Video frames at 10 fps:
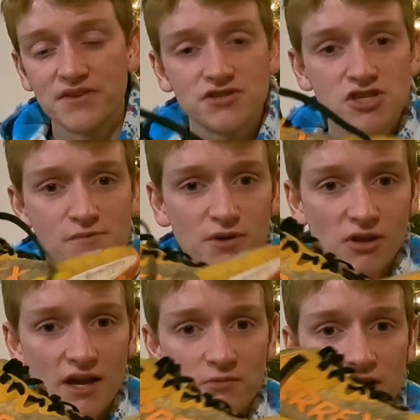Super
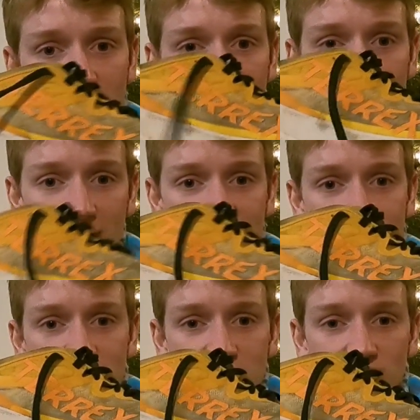lightweight,
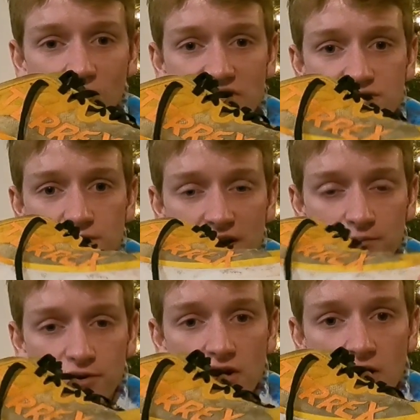has Light Strike
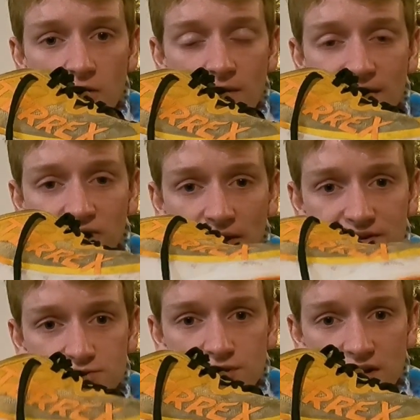Pro and Light
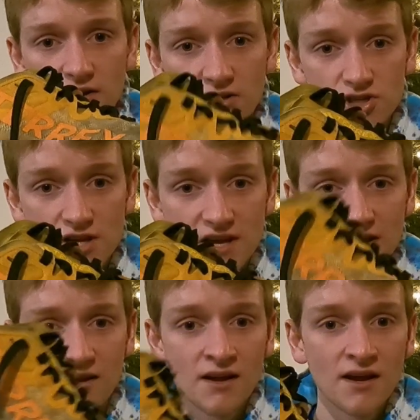Strike cushioning,